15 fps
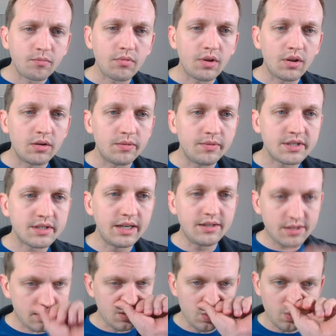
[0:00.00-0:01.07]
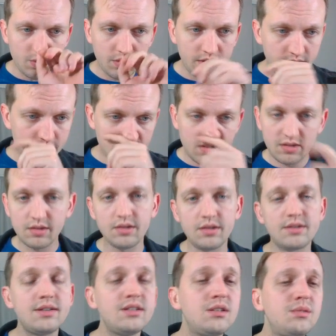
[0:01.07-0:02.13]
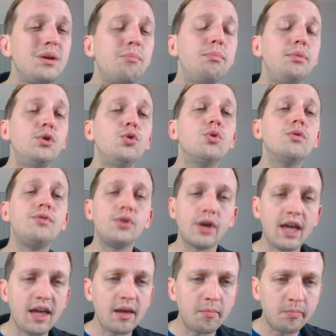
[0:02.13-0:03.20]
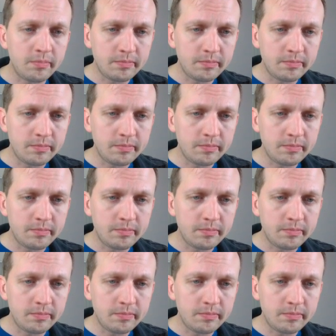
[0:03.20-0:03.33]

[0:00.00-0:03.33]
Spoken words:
This needs to be a beautiful game.